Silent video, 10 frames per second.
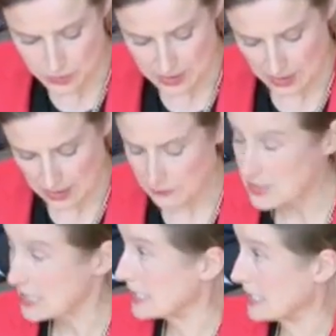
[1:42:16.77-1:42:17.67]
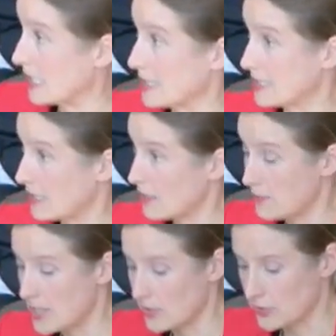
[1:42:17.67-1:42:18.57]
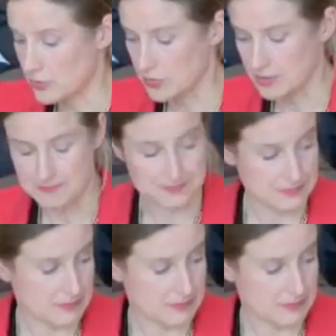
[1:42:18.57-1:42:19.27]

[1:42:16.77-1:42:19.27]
to even discuss the merit order.